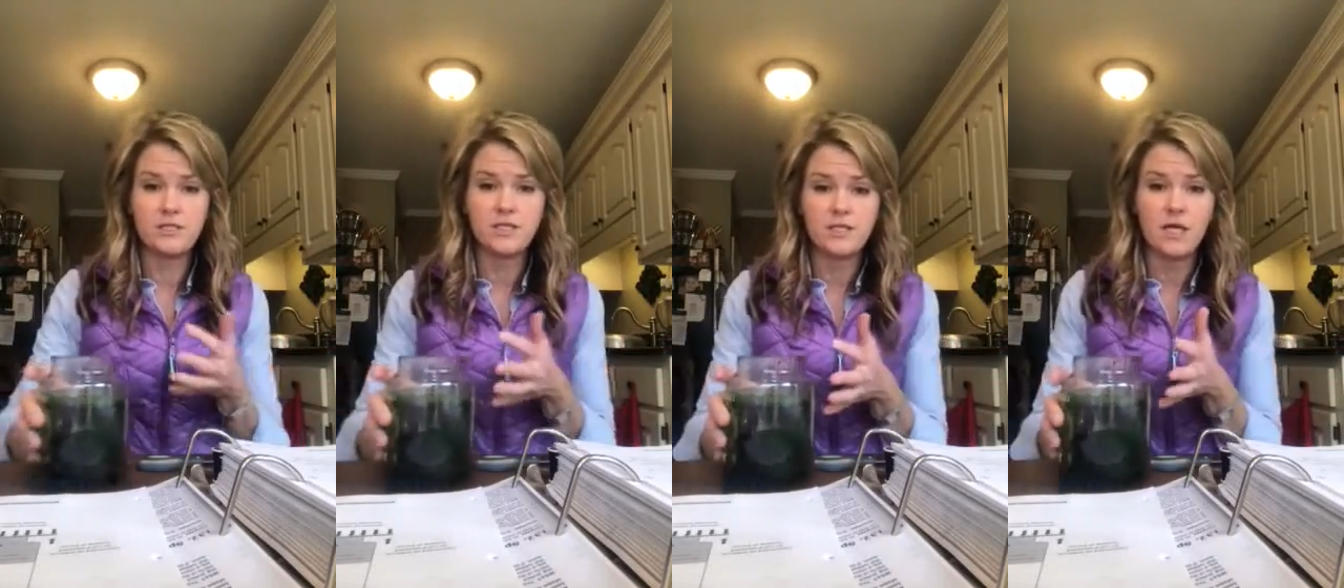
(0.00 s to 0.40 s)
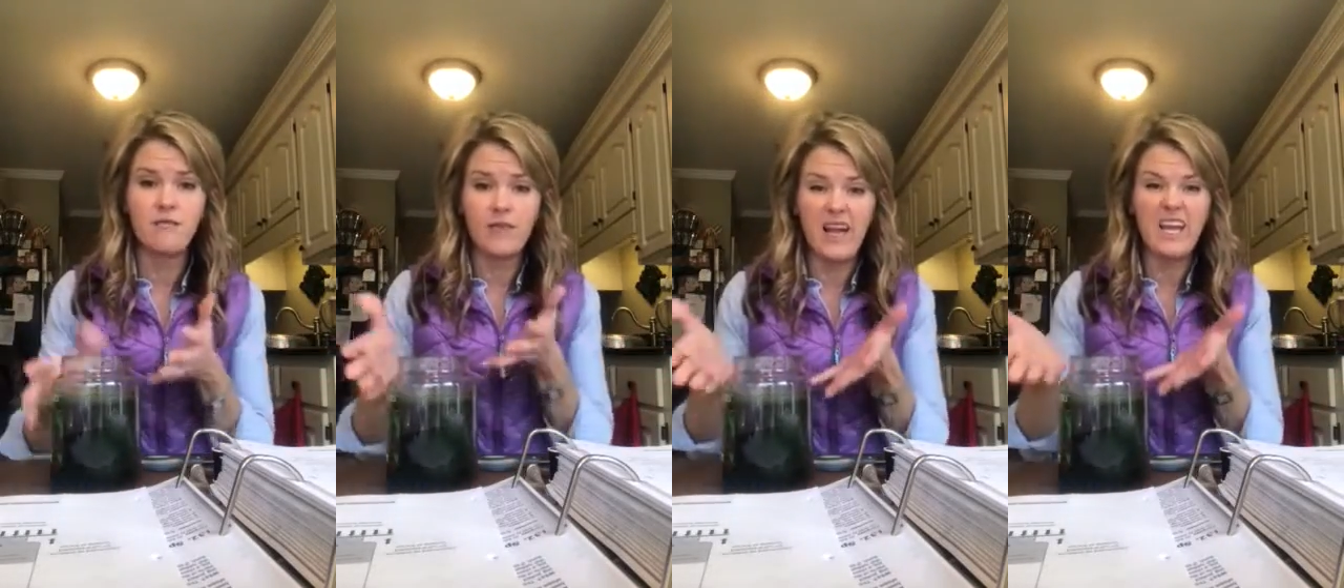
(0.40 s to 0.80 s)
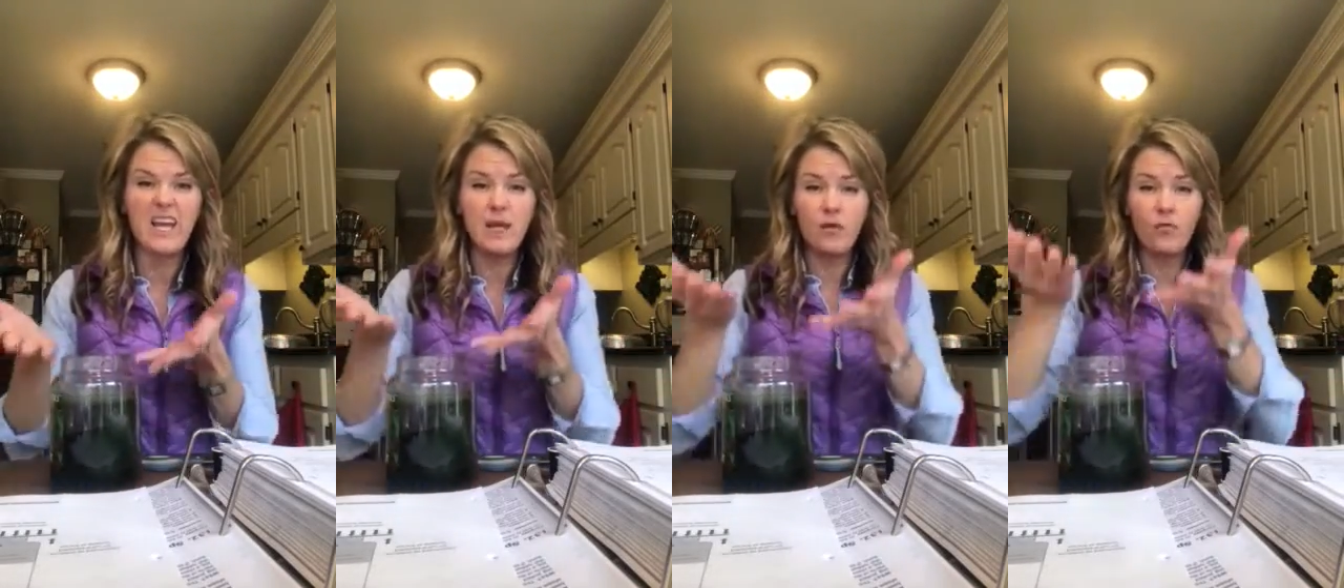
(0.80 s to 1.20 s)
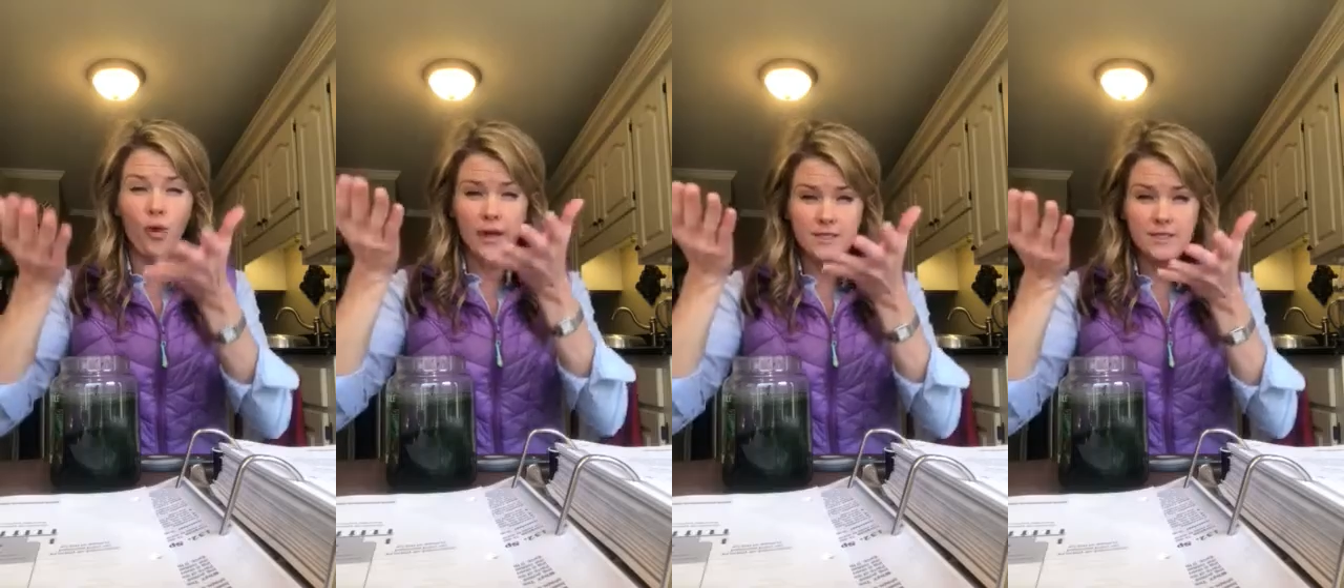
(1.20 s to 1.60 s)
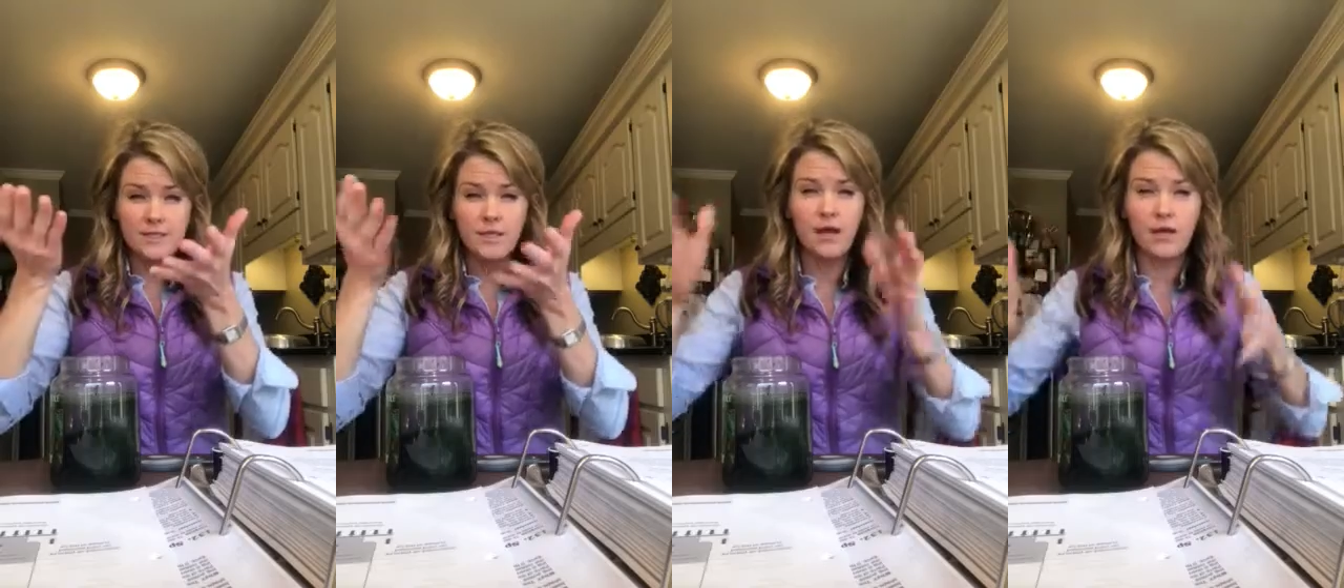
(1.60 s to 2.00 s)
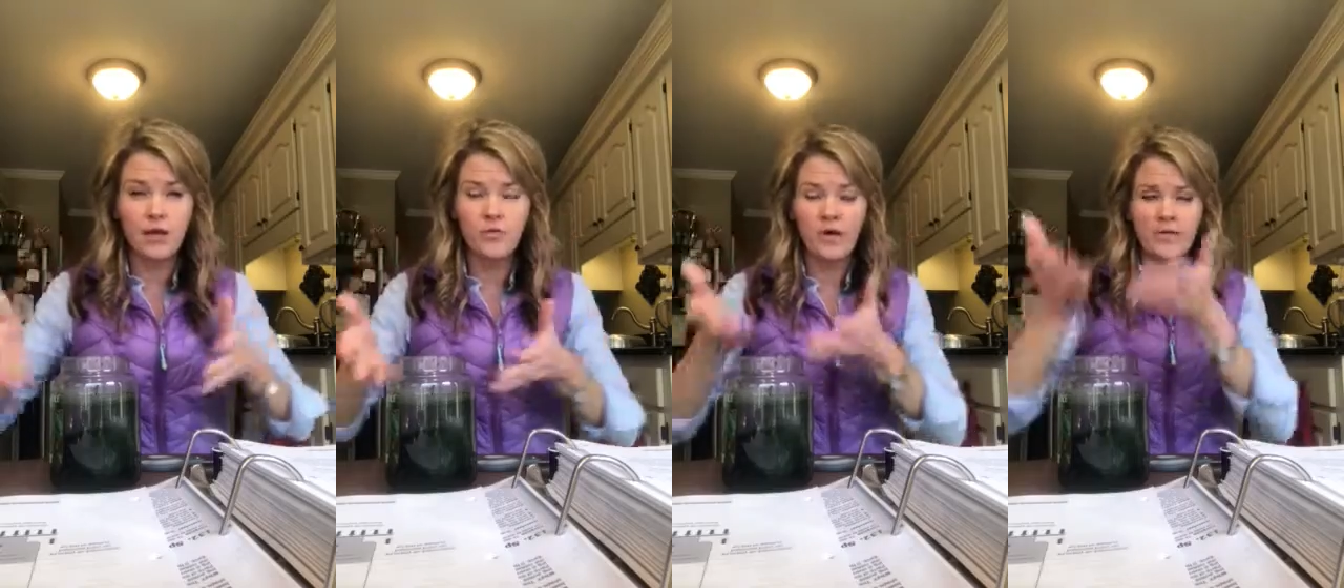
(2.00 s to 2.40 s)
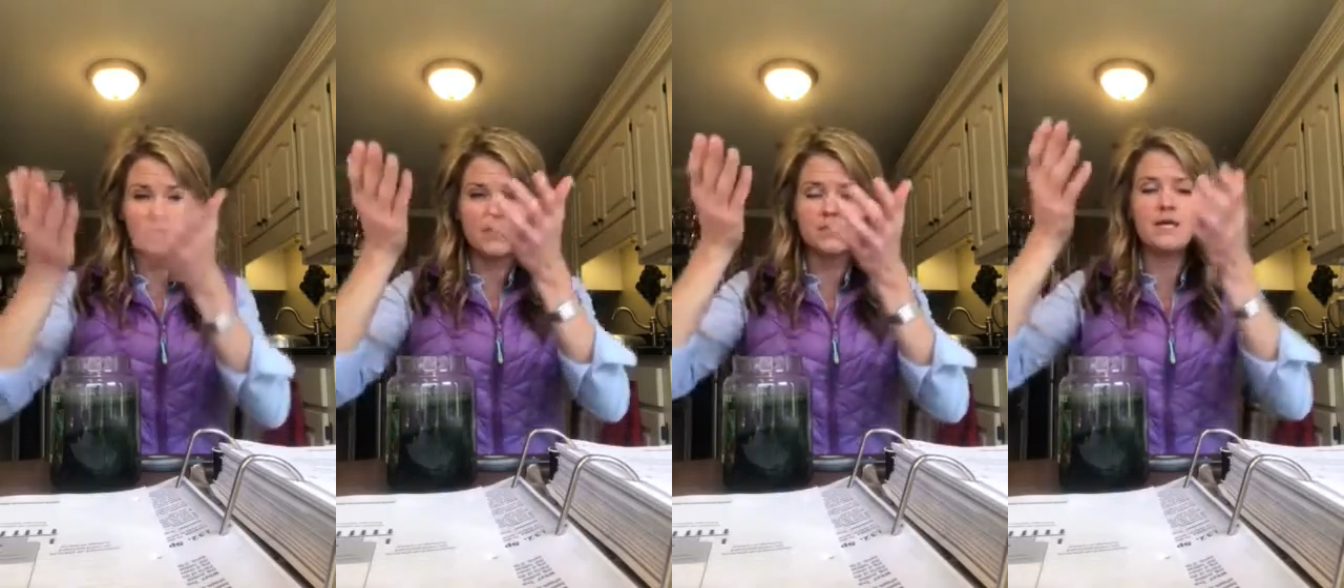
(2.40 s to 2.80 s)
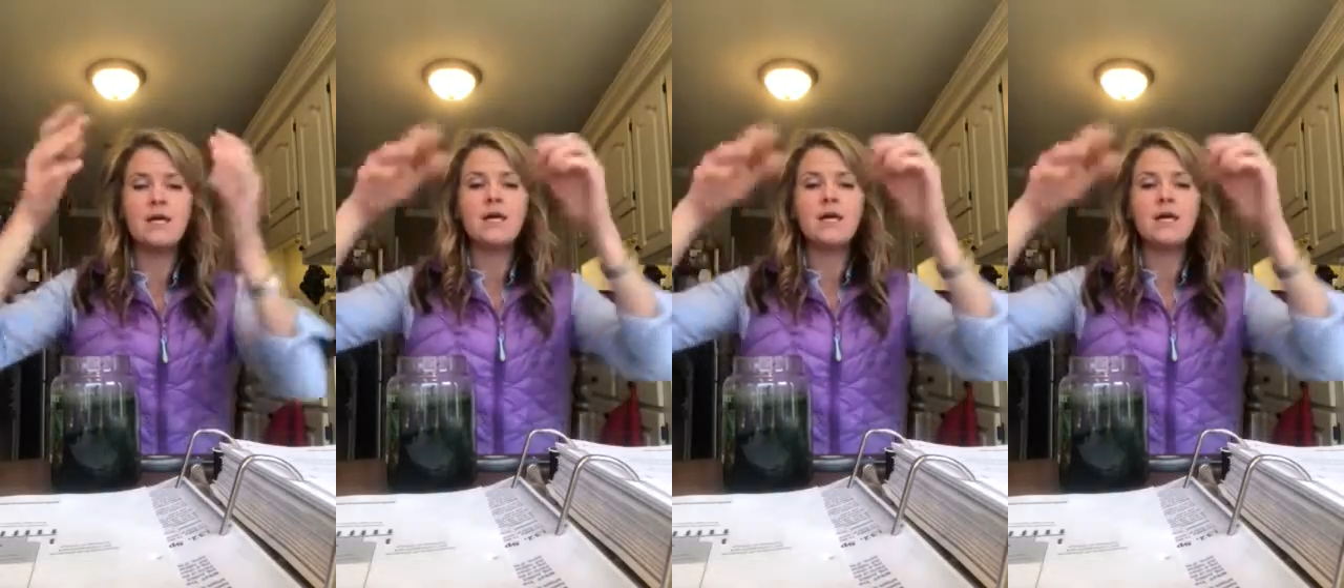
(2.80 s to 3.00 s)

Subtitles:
discover that heat rises, hot air rises,